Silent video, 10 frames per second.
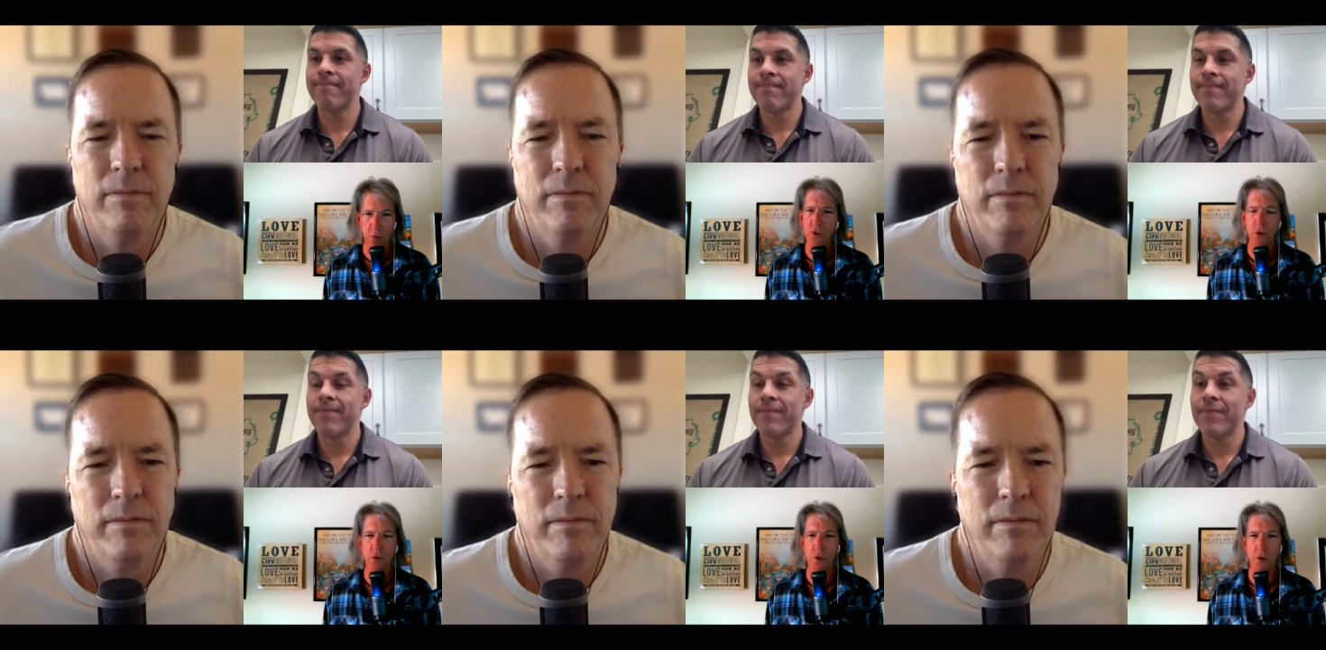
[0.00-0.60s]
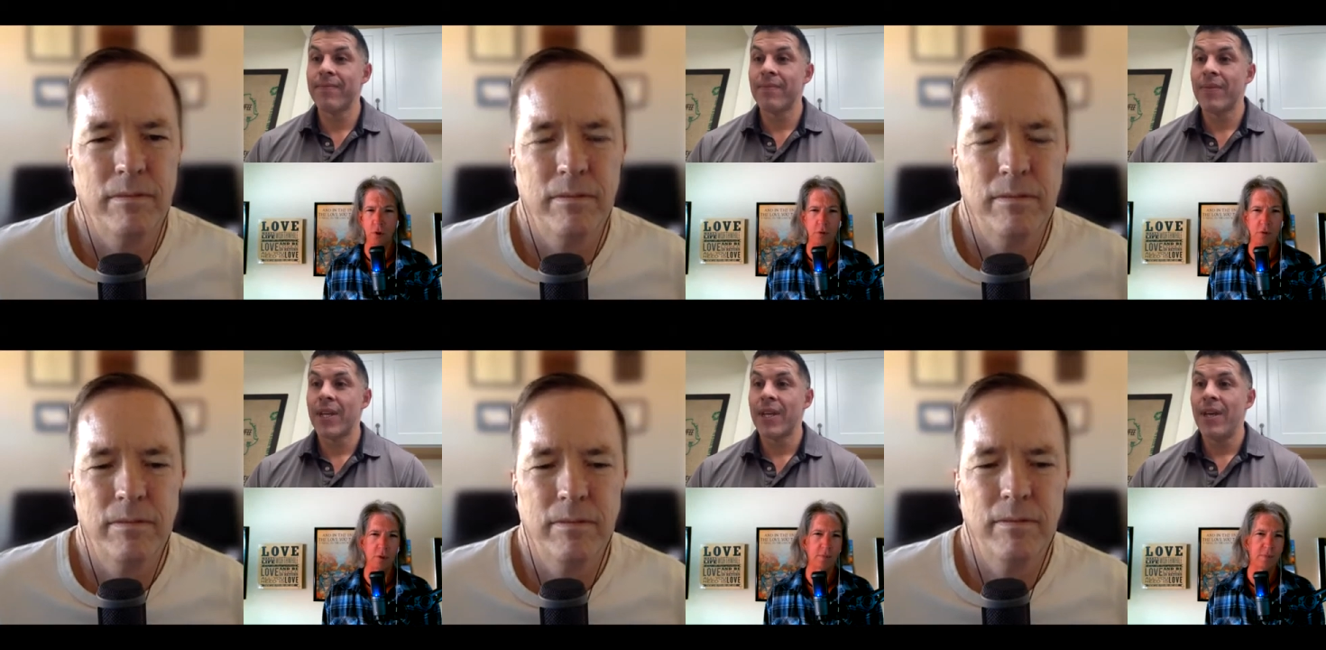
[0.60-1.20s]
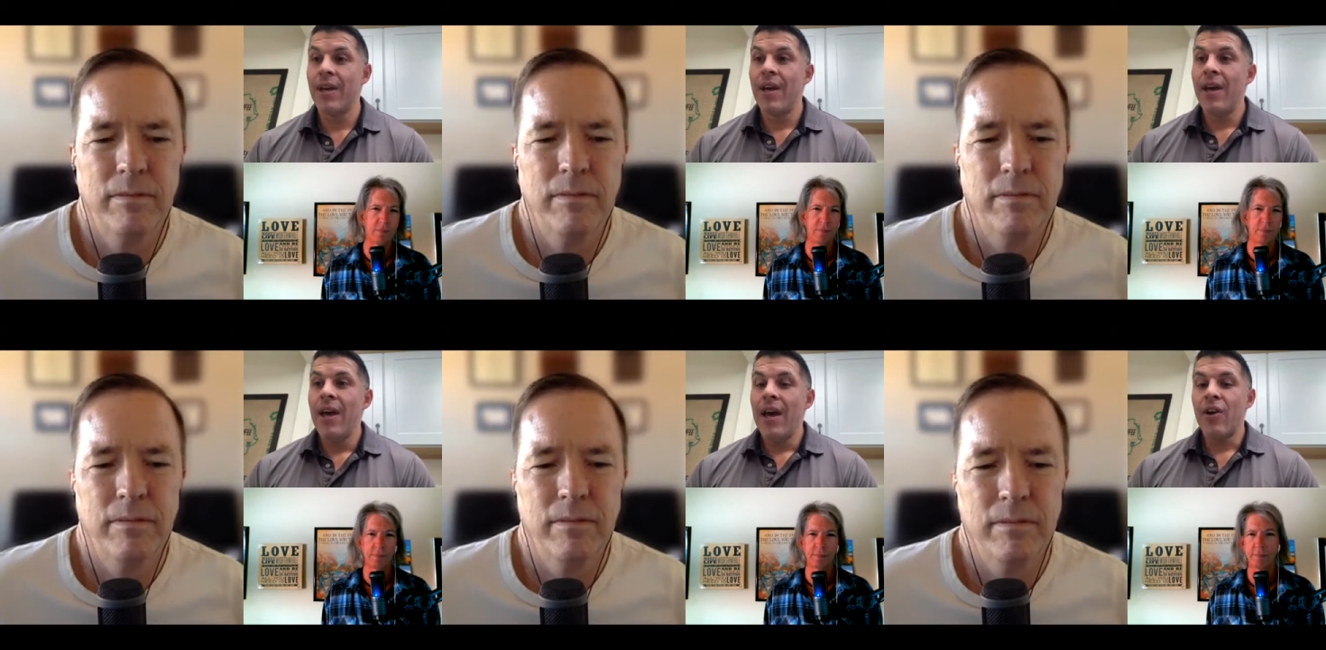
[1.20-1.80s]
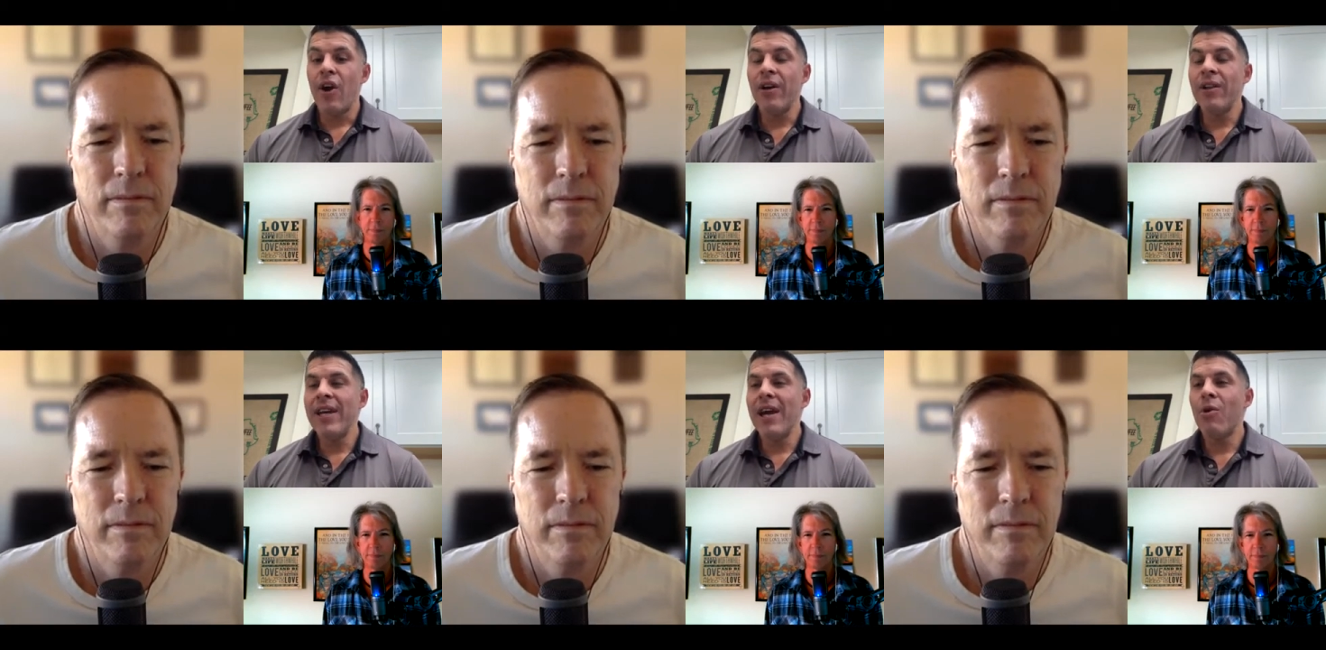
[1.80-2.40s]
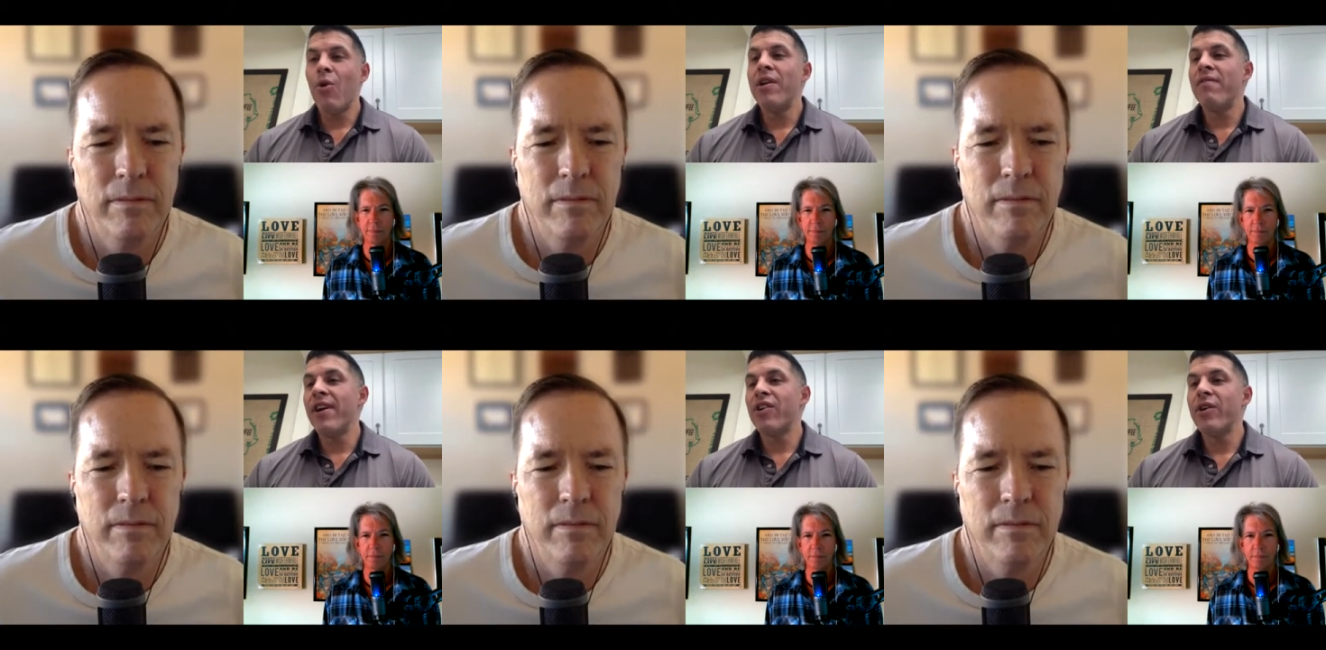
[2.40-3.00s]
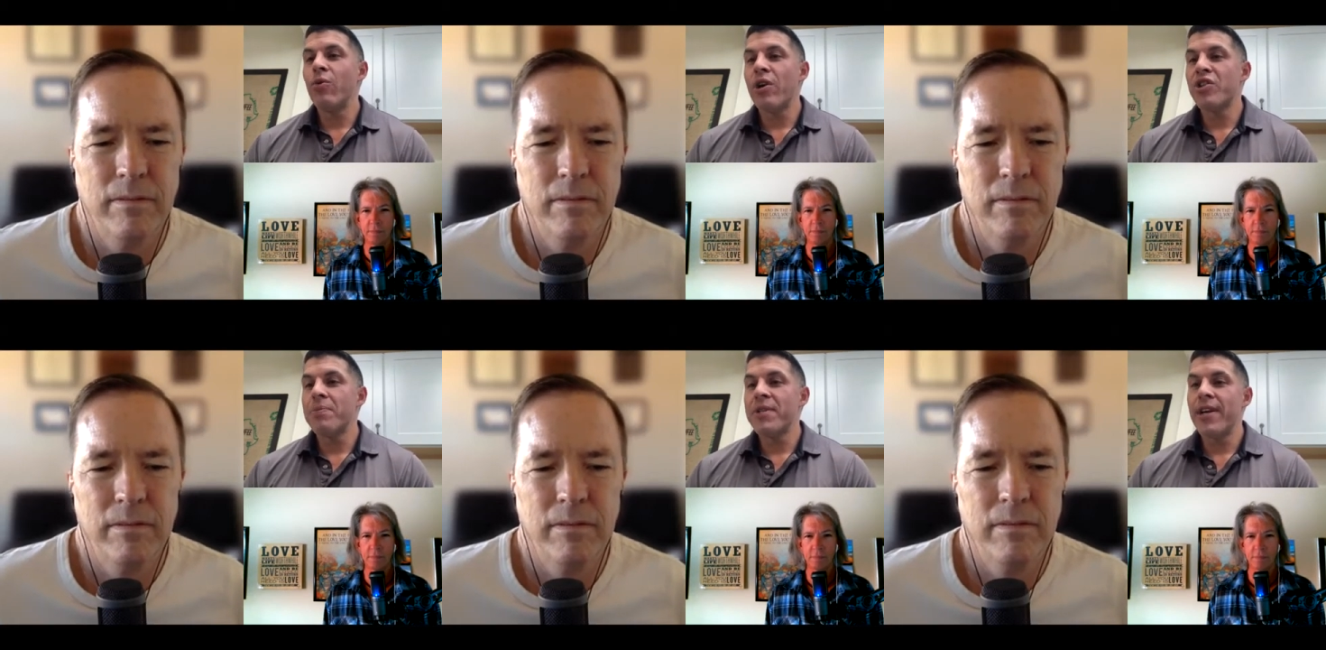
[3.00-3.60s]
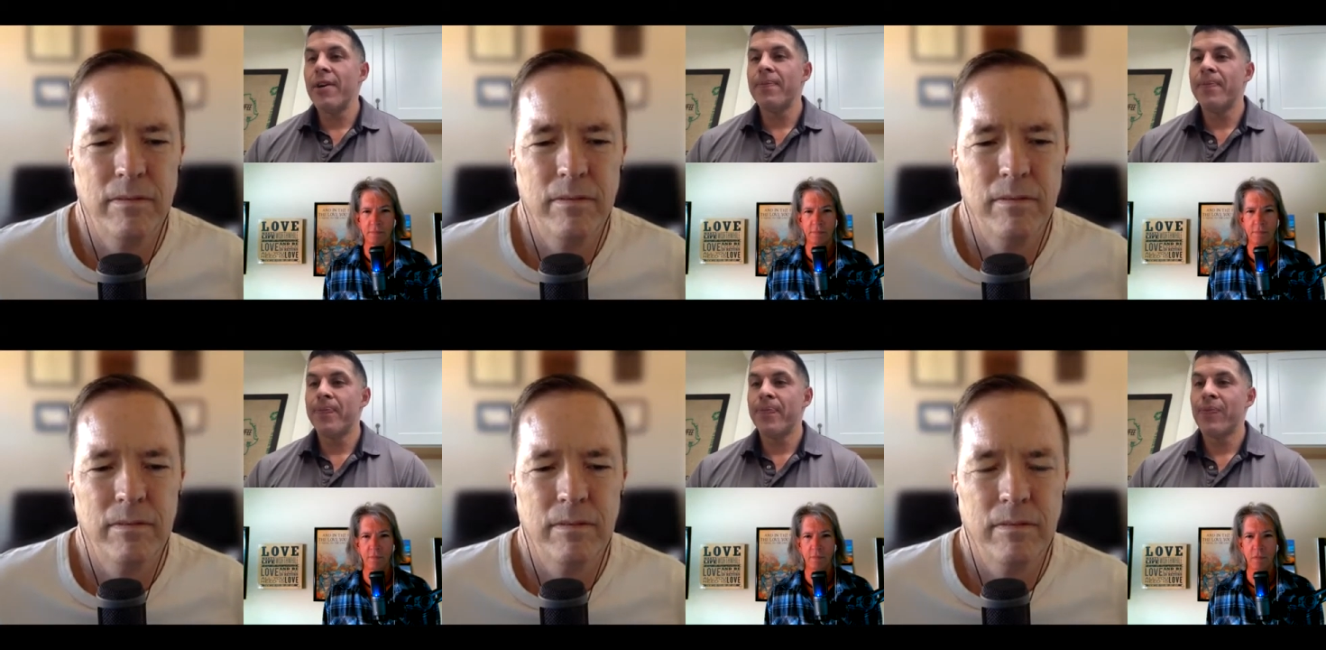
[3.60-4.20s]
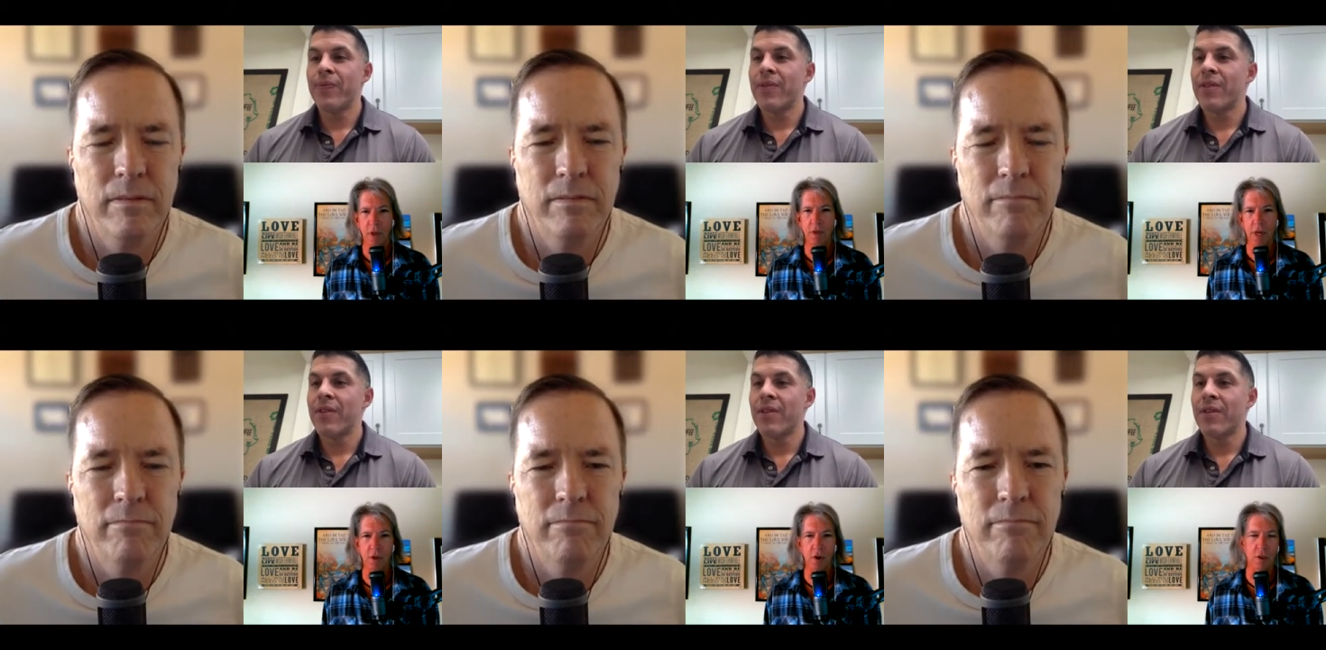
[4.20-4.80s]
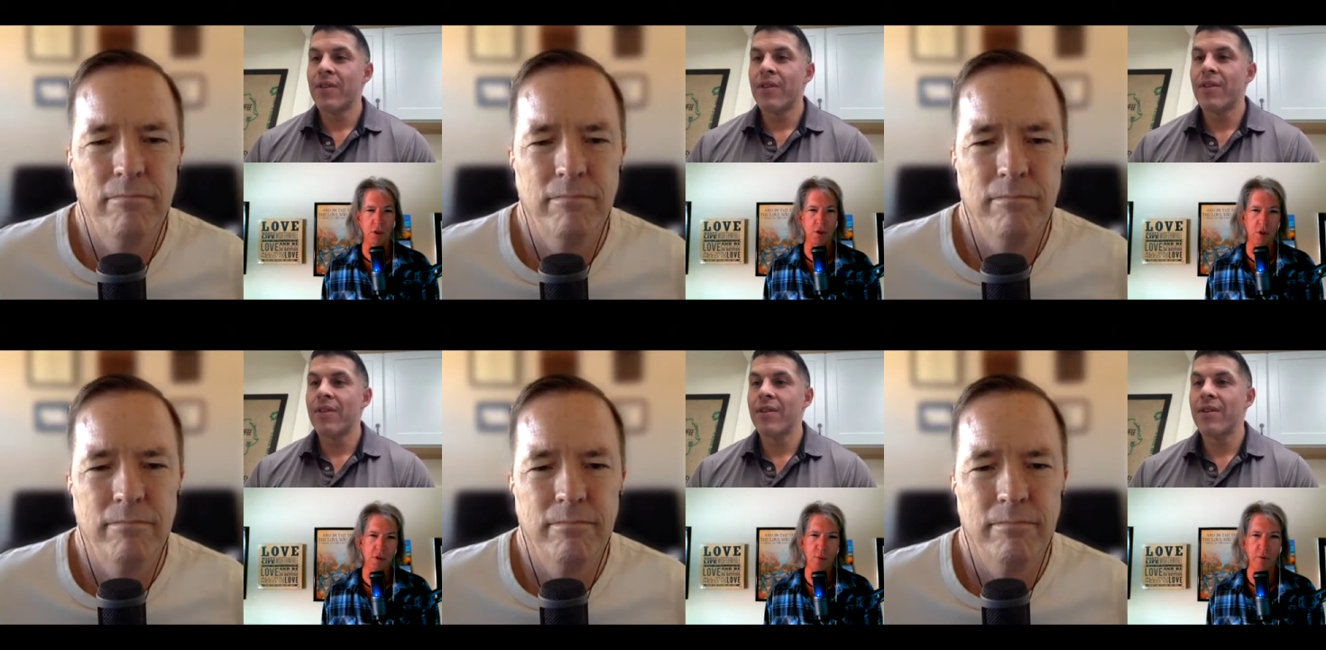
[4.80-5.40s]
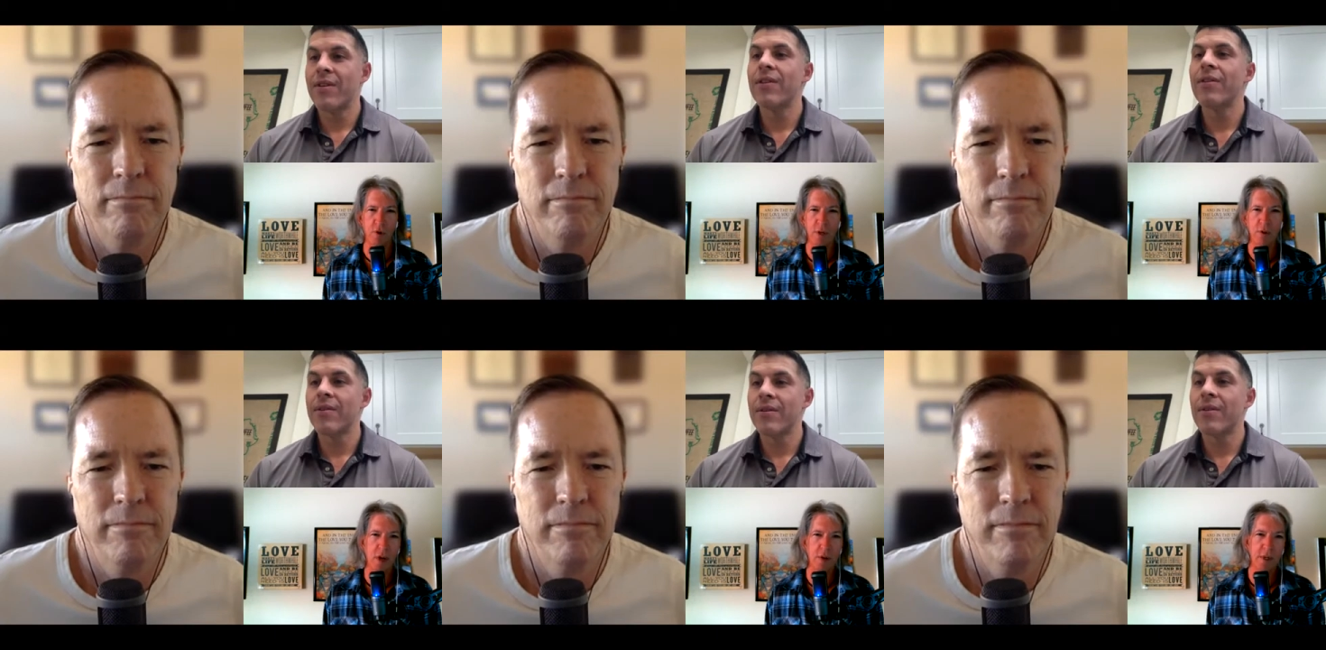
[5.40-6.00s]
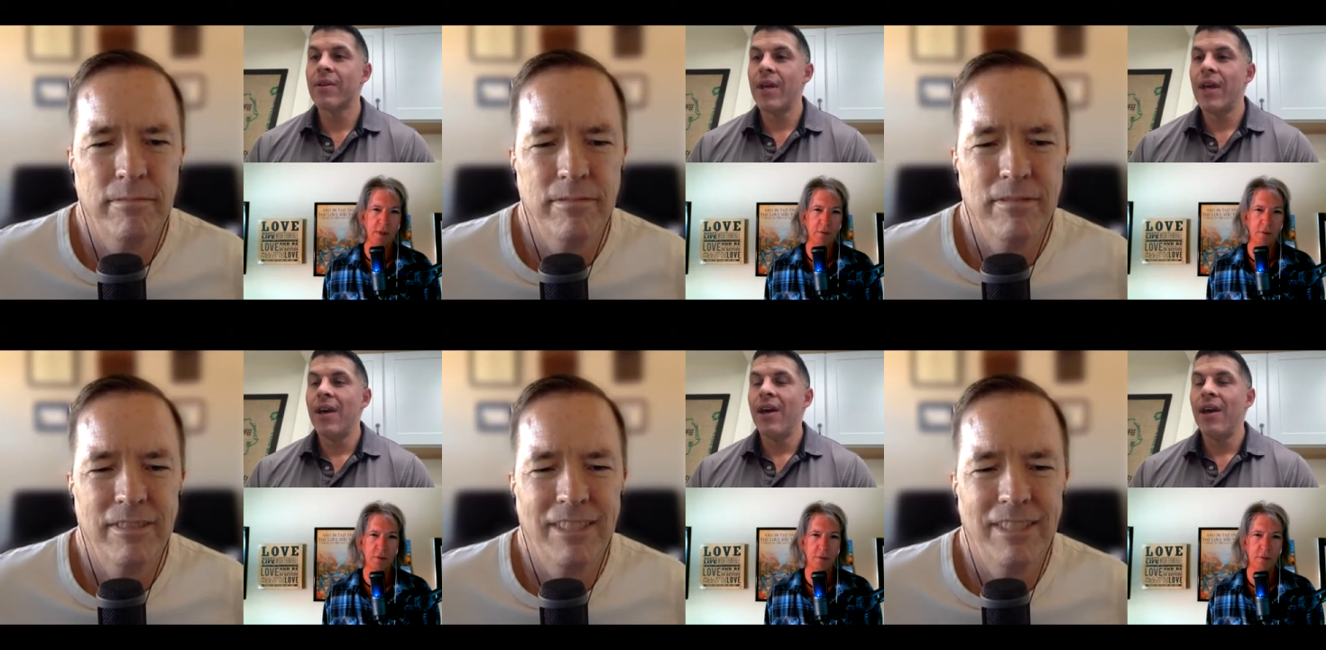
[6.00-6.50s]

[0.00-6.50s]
Speaker 1: church. What church do you go to?
Speaker 2: Currently, I'm going to Victory Worship Center.
Speaker 1: Okay. Currently, so do you move around quite a bit?